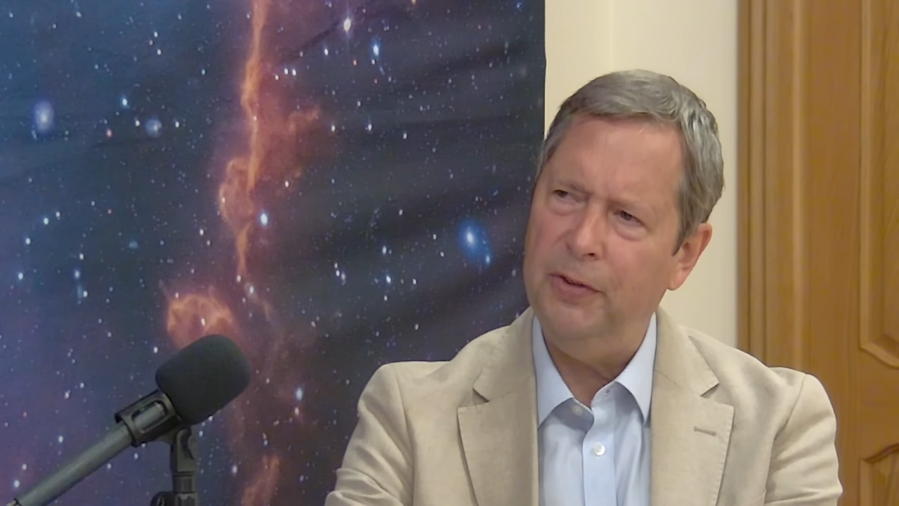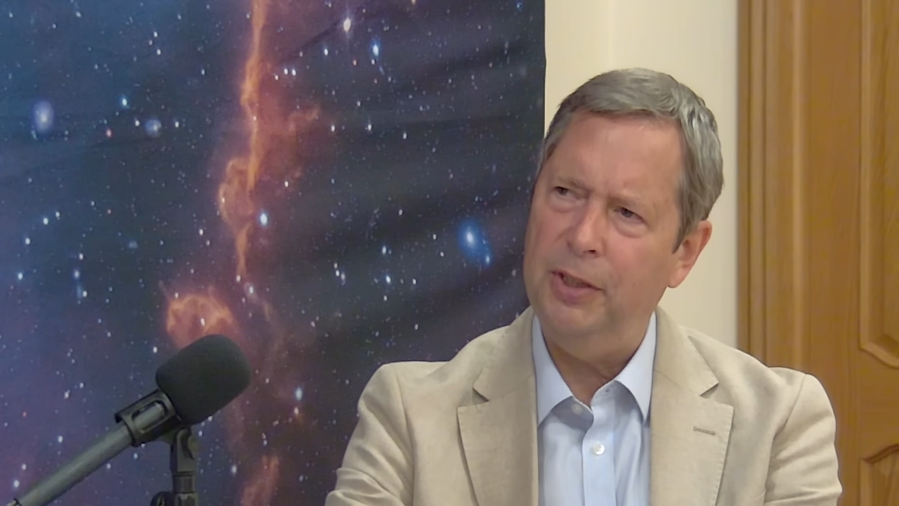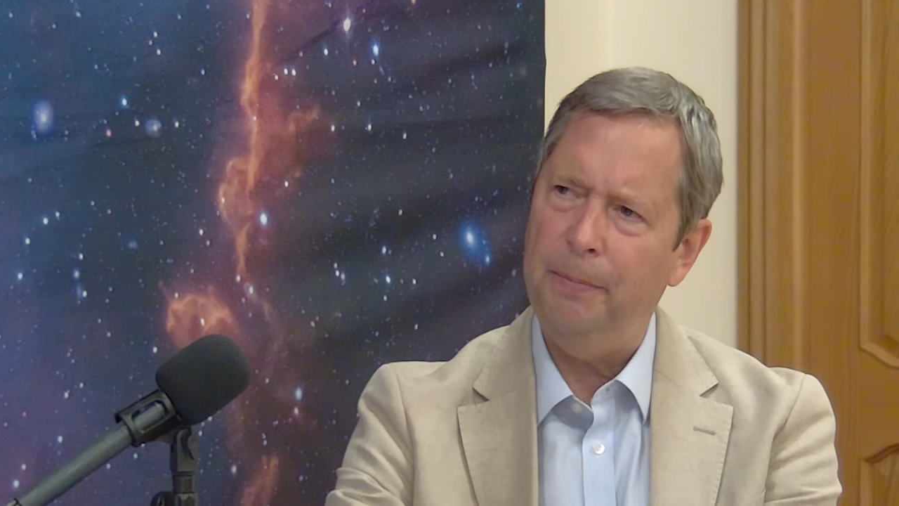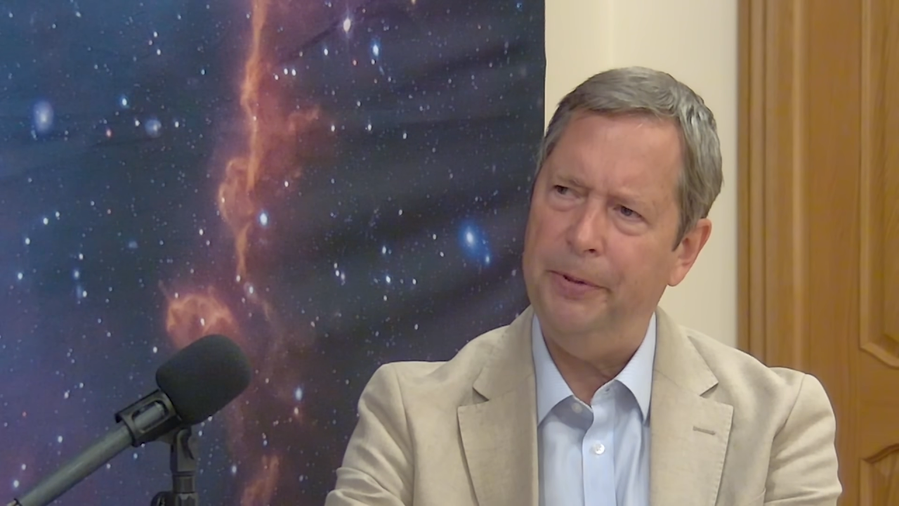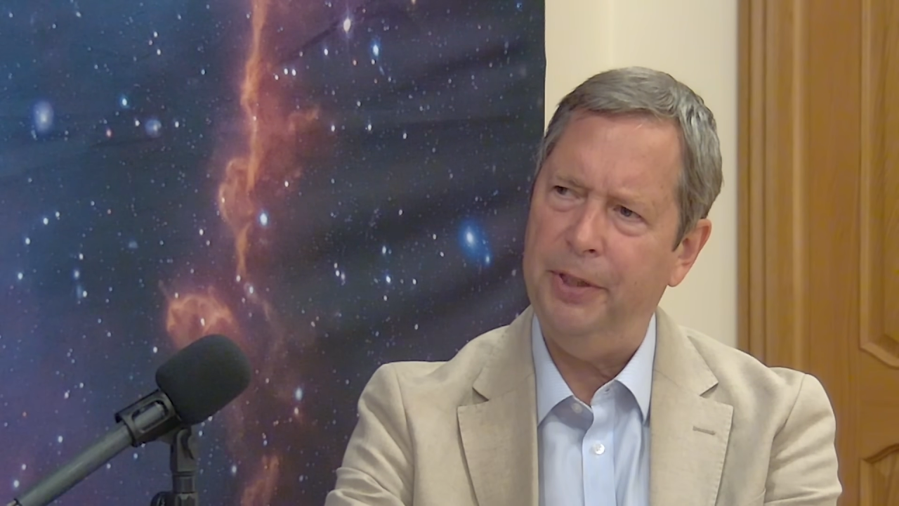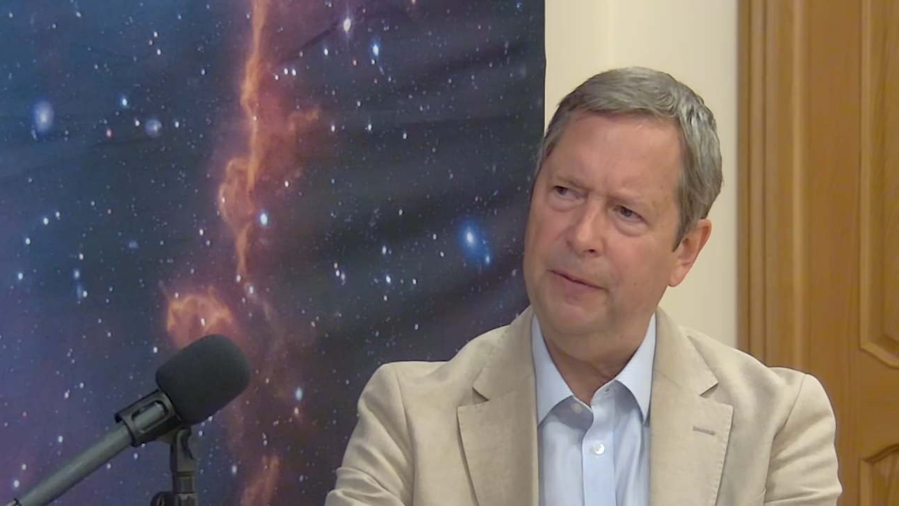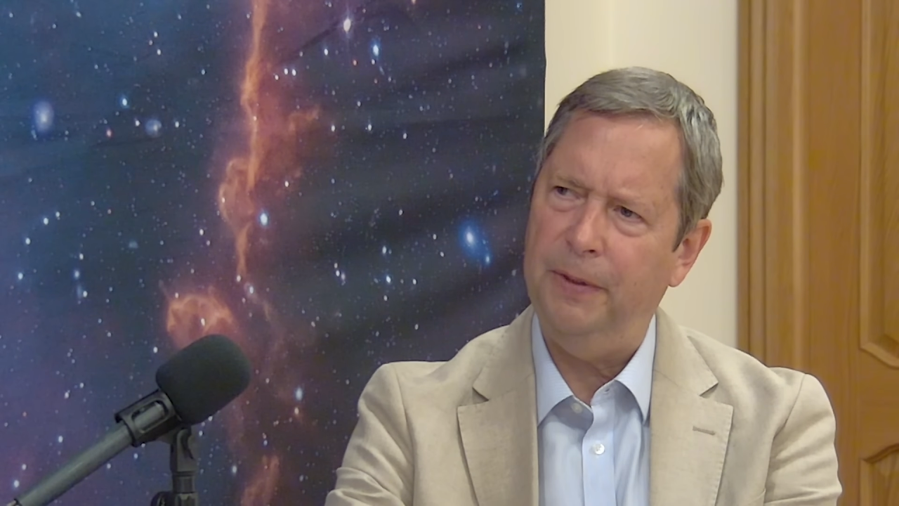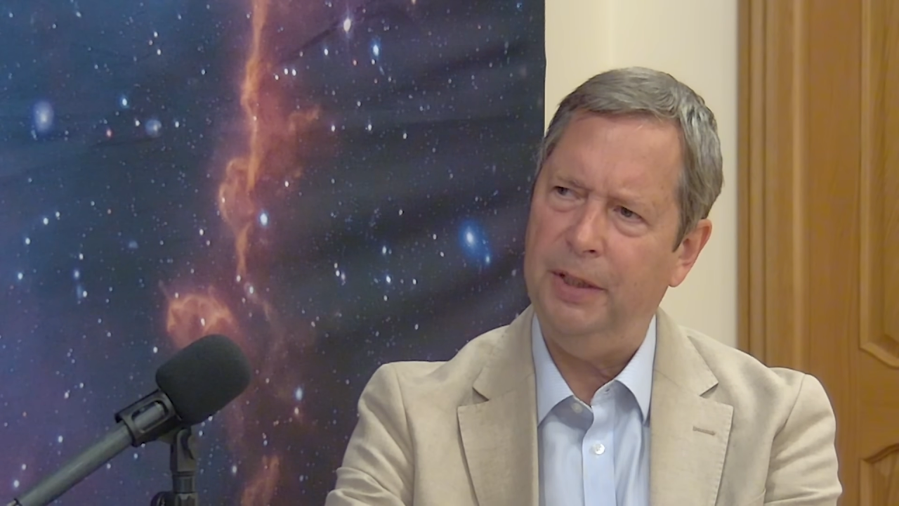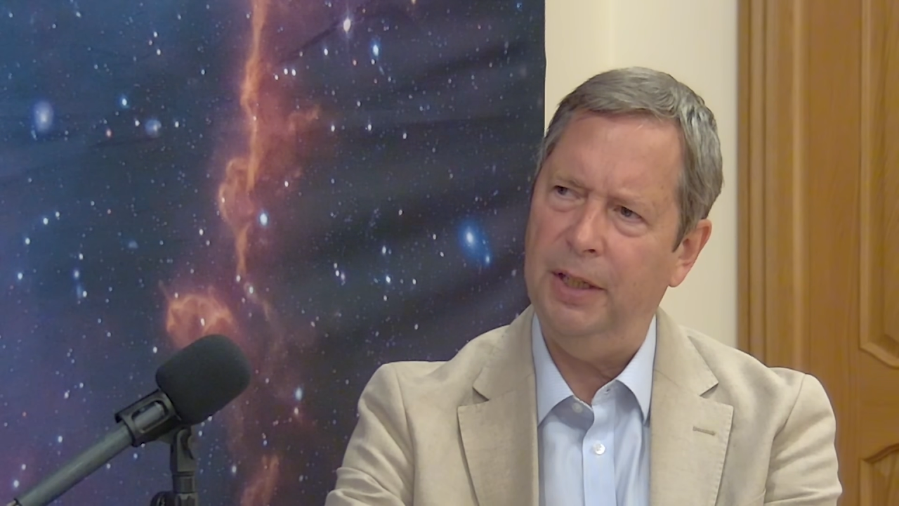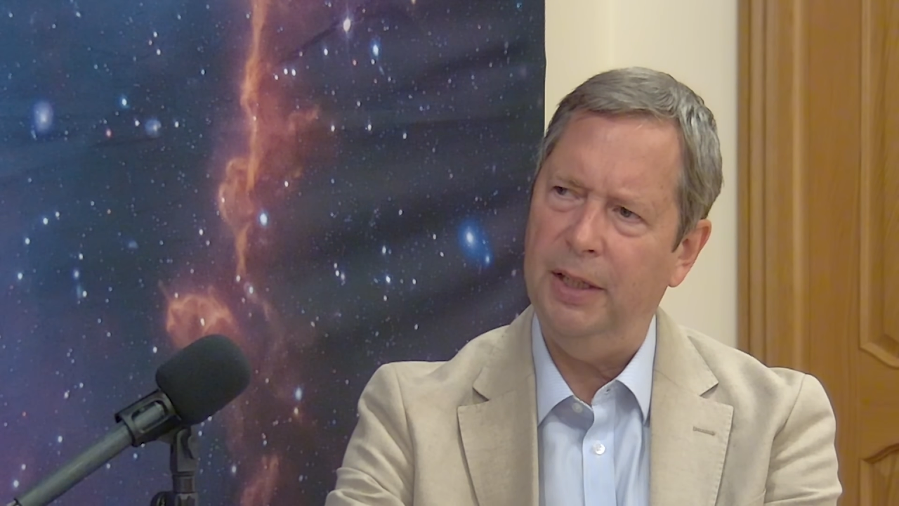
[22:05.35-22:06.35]
sympathy
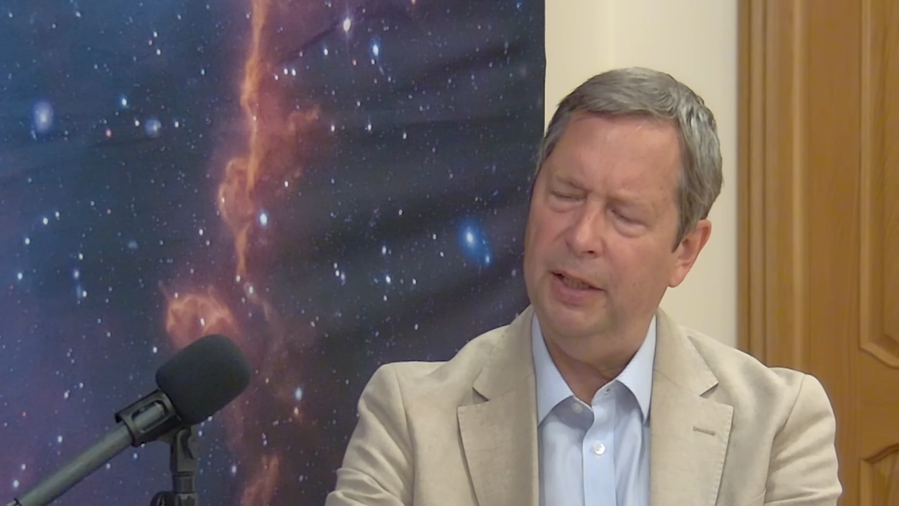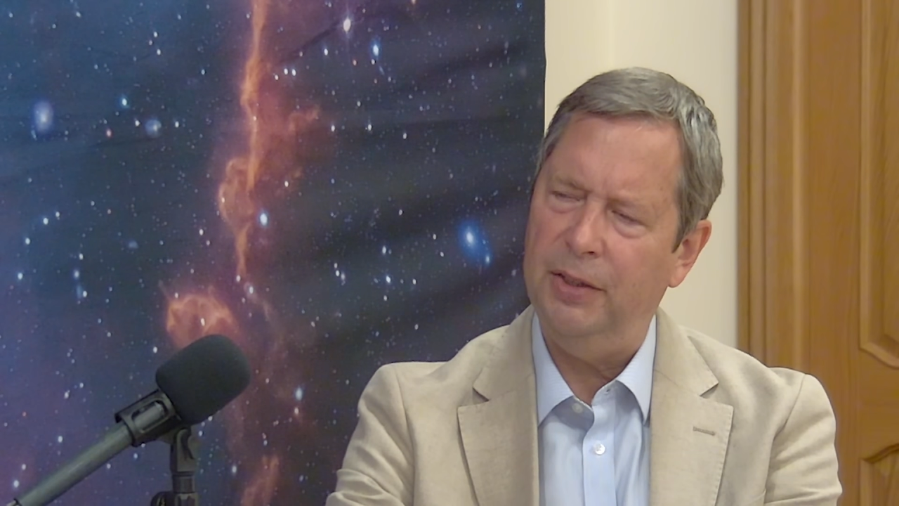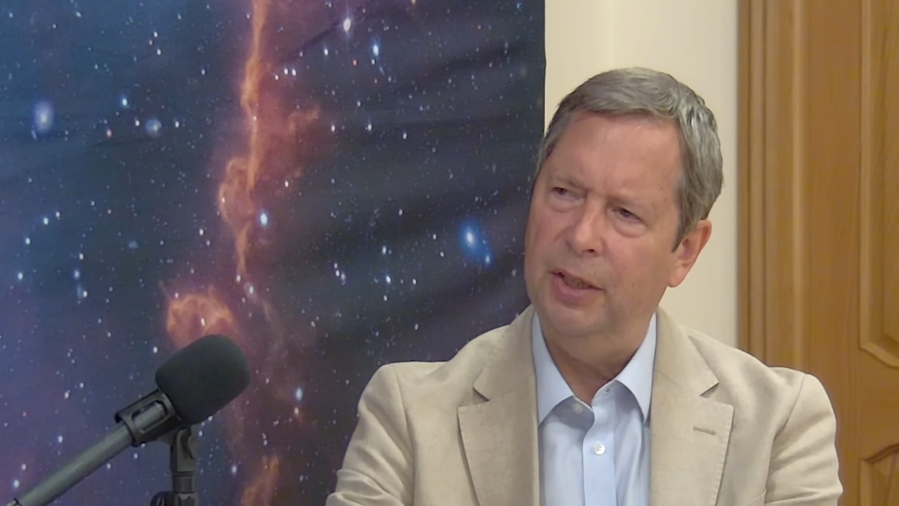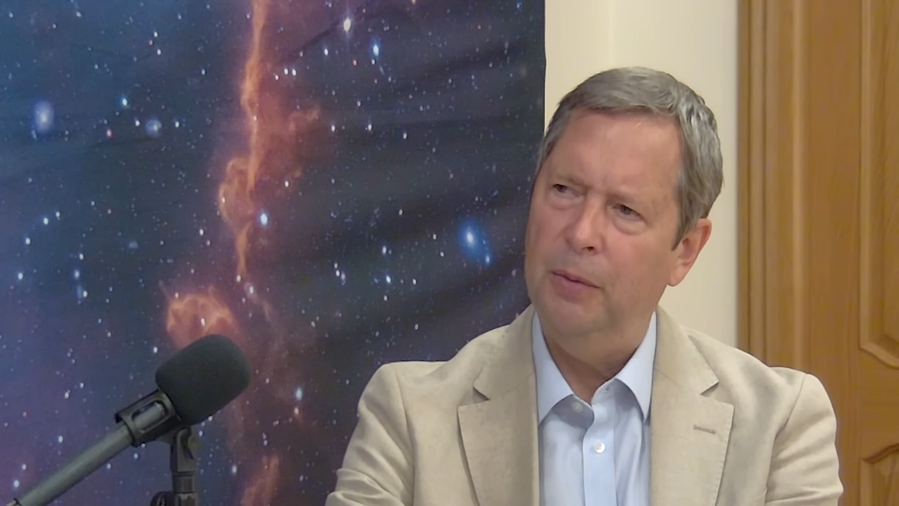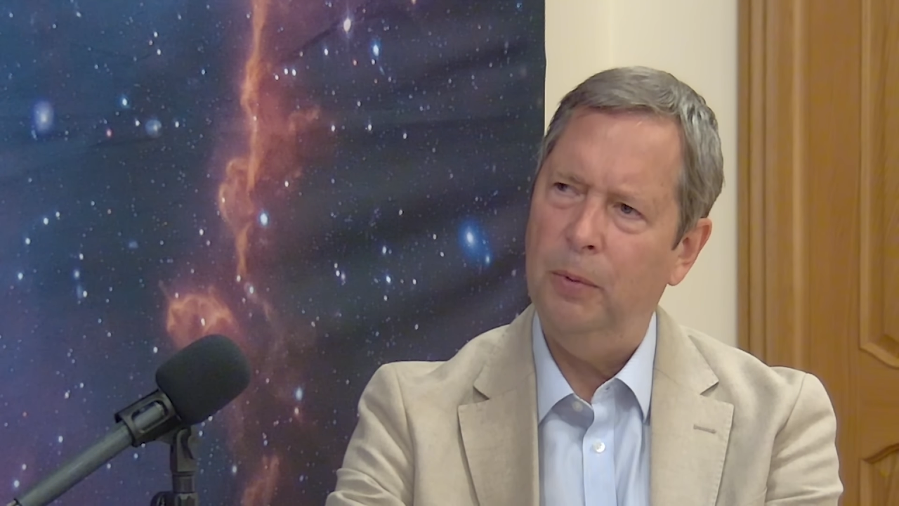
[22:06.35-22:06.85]
for guides.